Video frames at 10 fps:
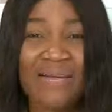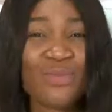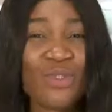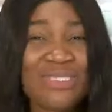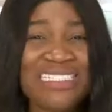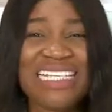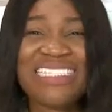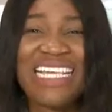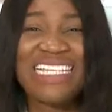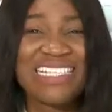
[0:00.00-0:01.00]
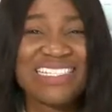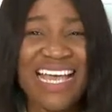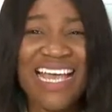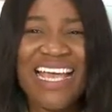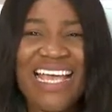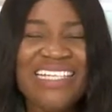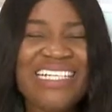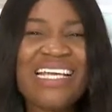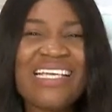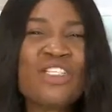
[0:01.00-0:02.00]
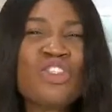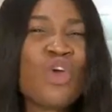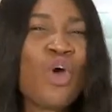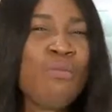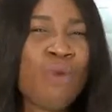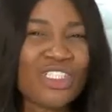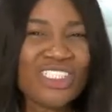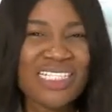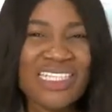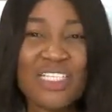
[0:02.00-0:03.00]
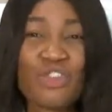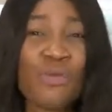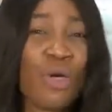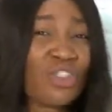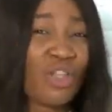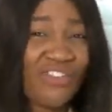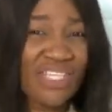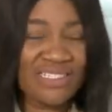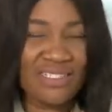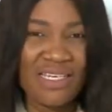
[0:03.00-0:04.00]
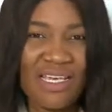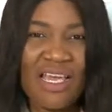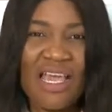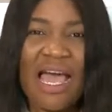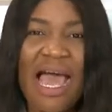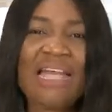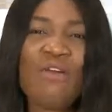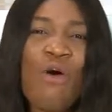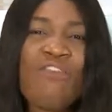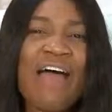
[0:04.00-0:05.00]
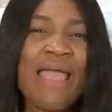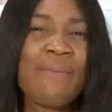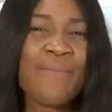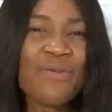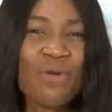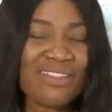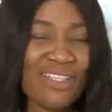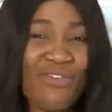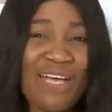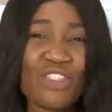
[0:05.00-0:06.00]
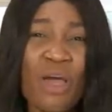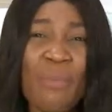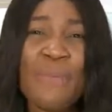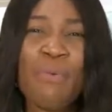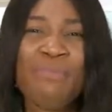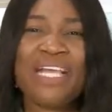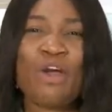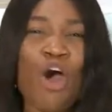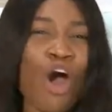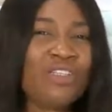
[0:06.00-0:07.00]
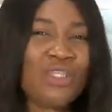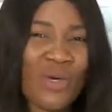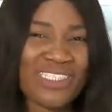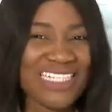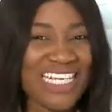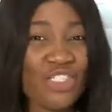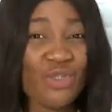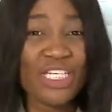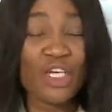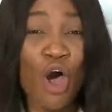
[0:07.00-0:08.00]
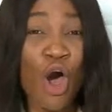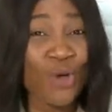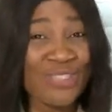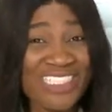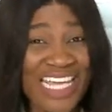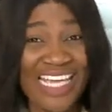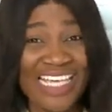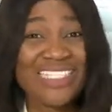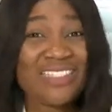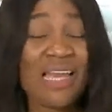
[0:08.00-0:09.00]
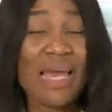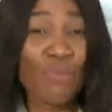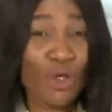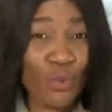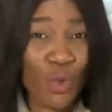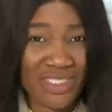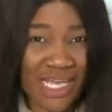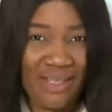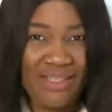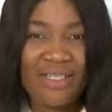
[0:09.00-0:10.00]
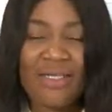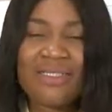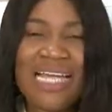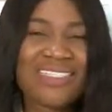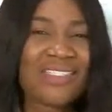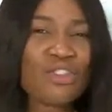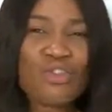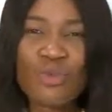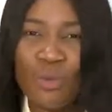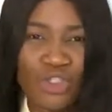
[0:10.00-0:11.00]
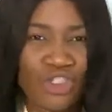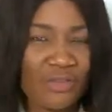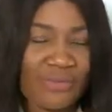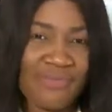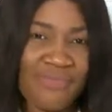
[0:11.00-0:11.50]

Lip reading: abuse it, they take it so much, they take too much of it. And over a period, in fact, some people make all the water they drink all day is lemon water. That is too much.